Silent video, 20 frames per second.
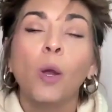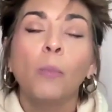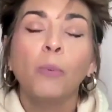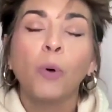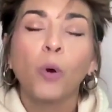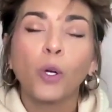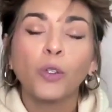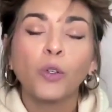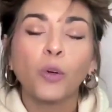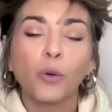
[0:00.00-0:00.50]

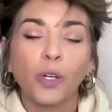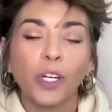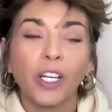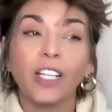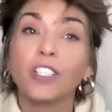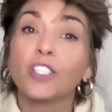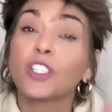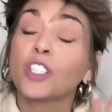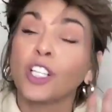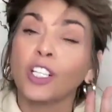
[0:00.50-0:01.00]
Poor
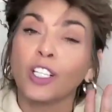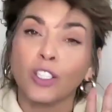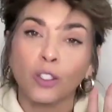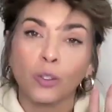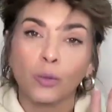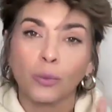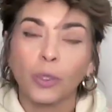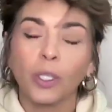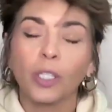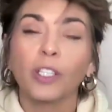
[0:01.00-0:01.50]
Dorit, she is
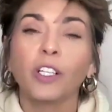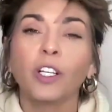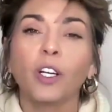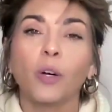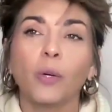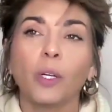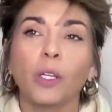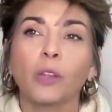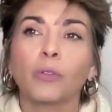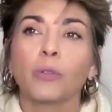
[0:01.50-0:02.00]
really
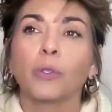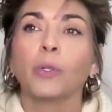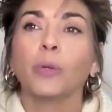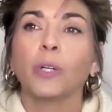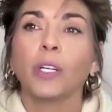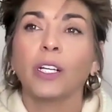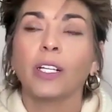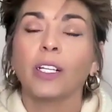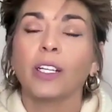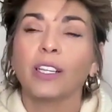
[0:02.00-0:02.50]
going through
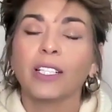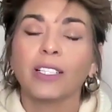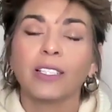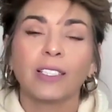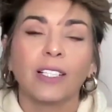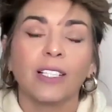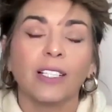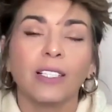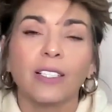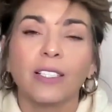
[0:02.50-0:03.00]
it. This
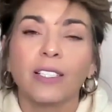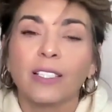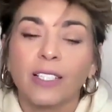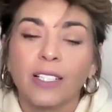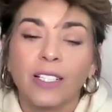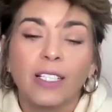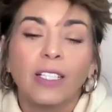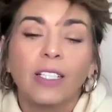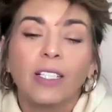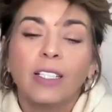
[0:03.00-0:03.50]
is
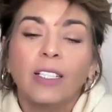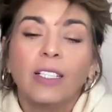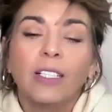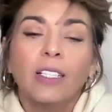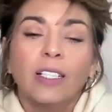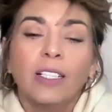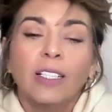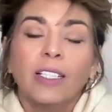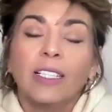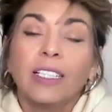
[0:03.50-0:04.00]

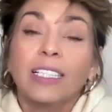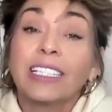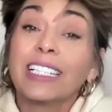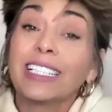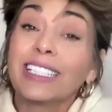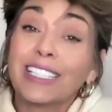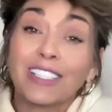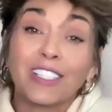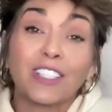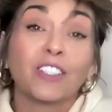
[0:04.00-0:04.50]

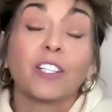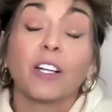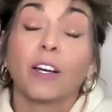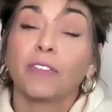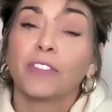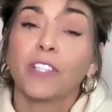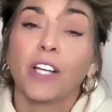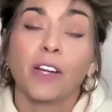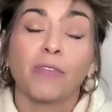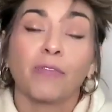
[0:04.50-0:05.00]
a
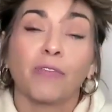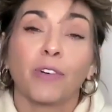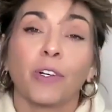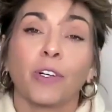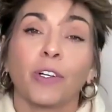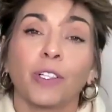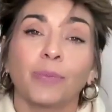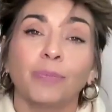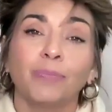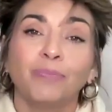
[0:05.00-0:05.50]
tough time for
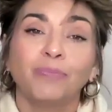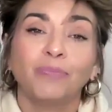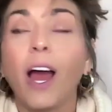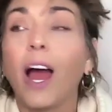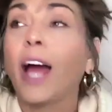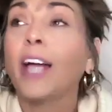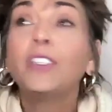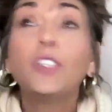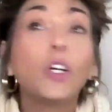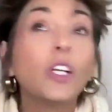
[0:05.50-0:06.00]
her.
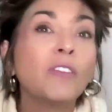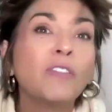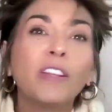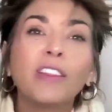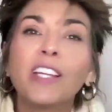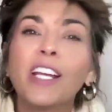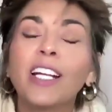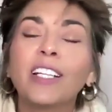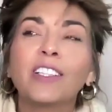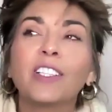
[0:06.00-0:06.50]
I don't even
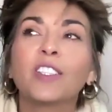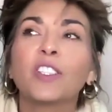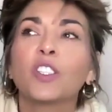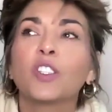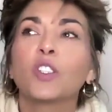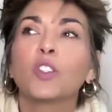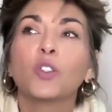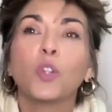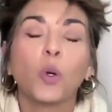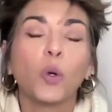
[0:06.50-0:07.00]
think this
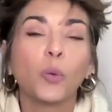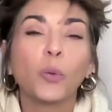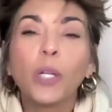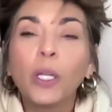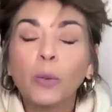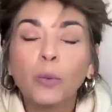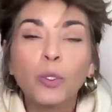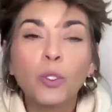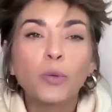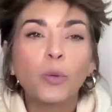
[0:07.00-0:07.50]
is a
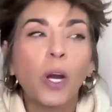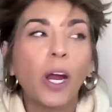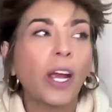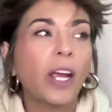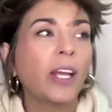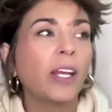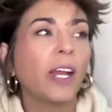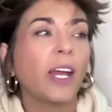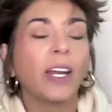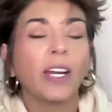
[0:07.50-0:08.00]
Dorit was
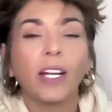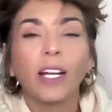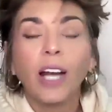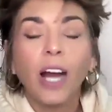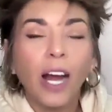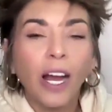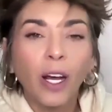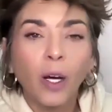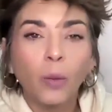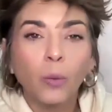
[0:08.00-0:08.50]
right and a
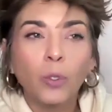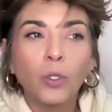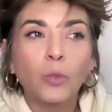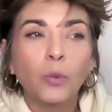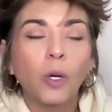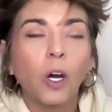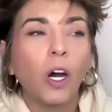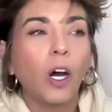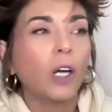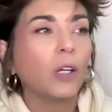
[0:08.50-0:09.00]
Kyle was
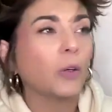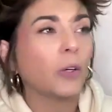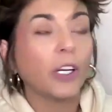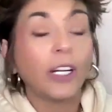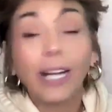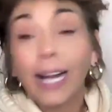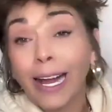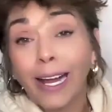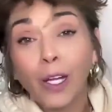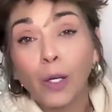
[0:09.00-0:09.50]
wrong, or a
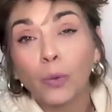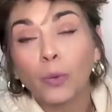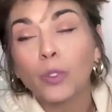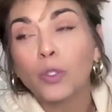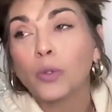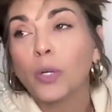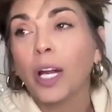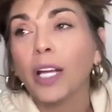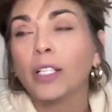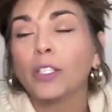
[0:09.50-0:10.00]
Kyle
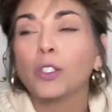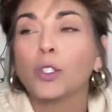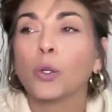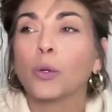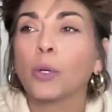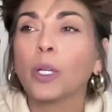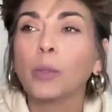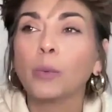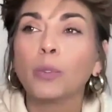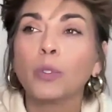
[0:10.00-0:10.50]
was right and
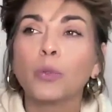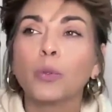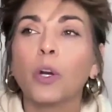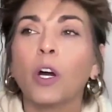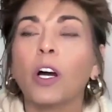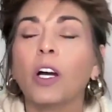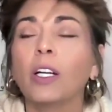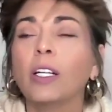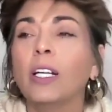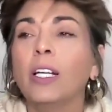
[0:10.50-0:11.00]
Dorit was
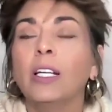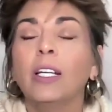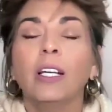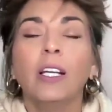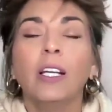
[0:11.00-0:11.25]
wrong.